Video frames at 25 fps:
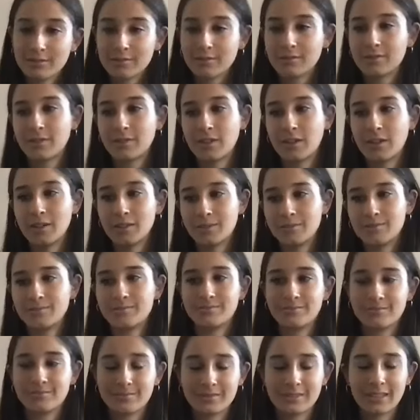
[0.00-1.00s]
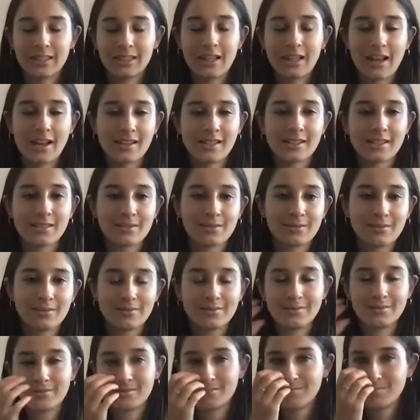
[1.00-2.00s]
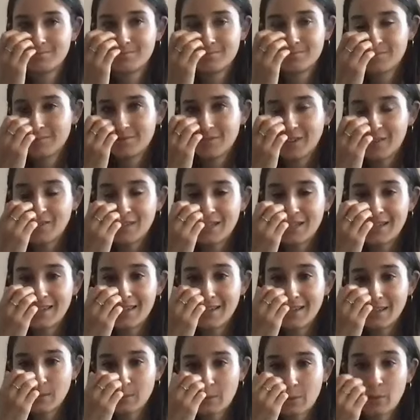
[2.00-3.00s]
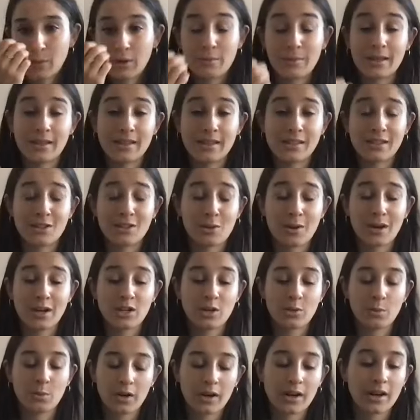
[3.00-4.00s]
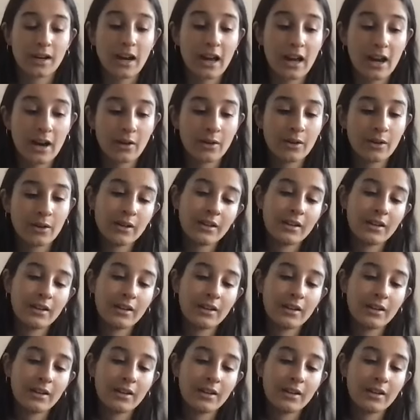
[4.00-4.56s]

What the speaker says: for the last 50 years, we wouldn't be in the situation we're in now.